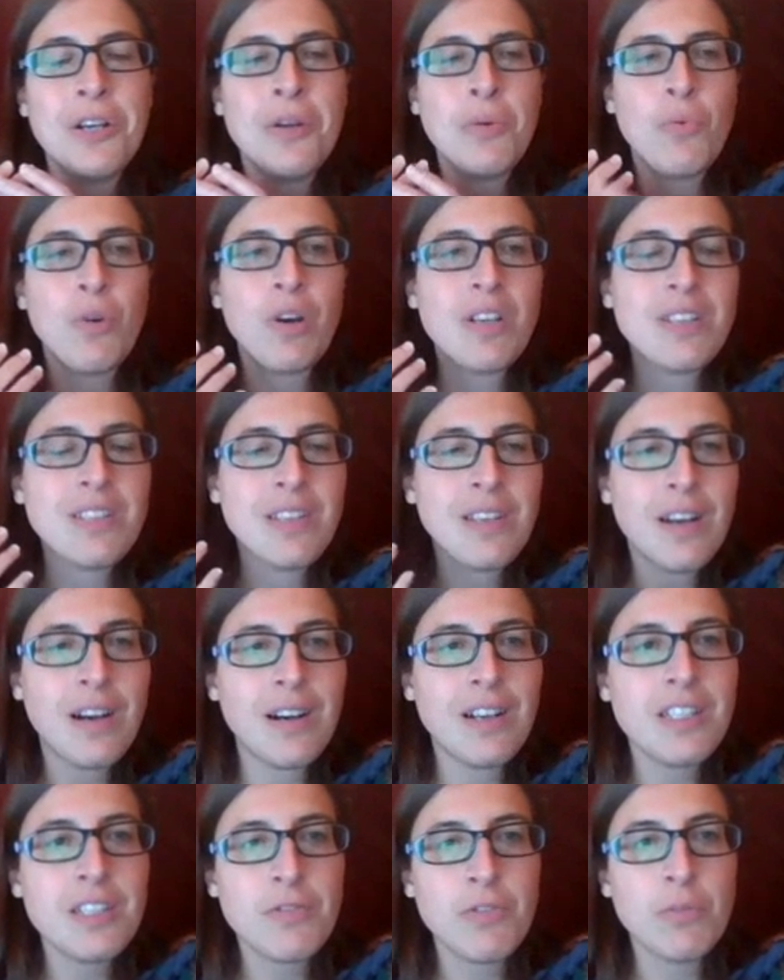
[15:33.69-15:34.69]
Why is the
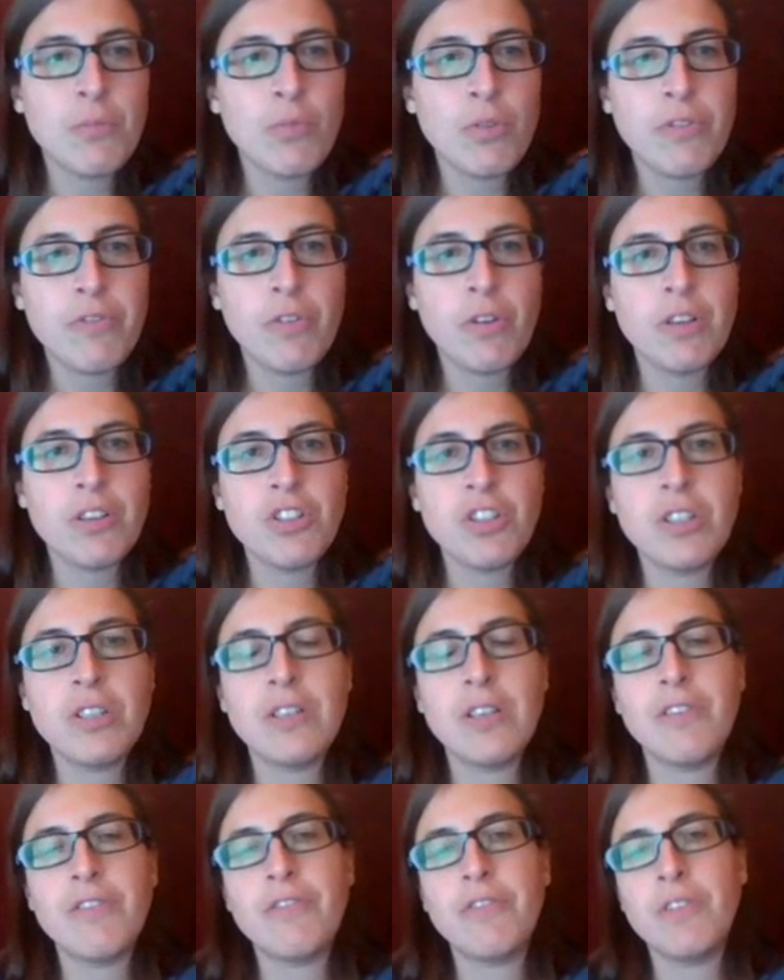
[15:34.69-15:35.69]
ice front morphology
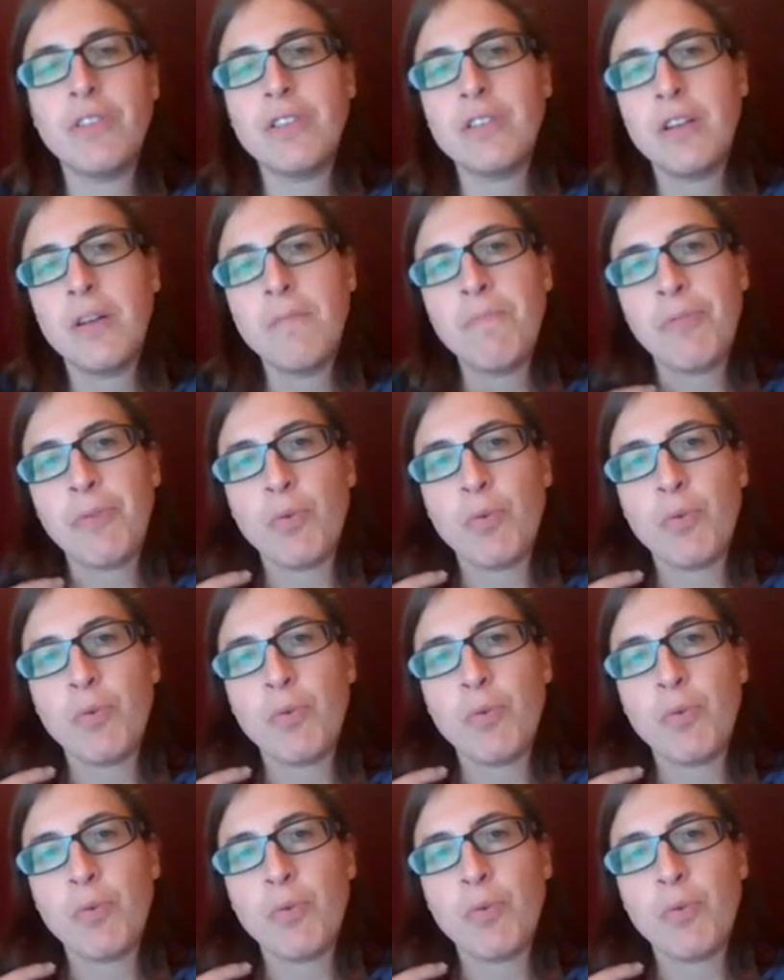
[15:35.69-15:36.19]
different?